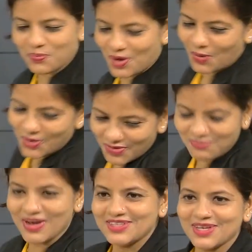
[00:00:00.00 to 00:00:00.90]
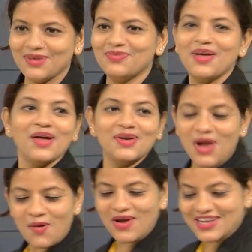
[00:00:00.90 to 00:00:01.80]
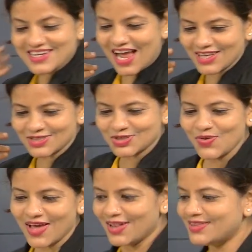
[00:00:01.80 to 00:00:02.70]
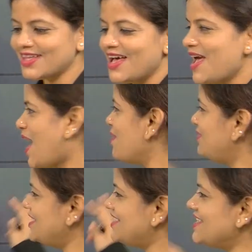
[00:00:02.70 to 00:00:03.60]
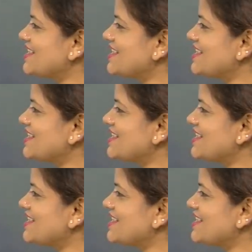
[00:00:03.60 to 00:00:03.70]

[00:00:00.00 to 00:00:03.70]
proud of myself. Now at class 12, I'm teaching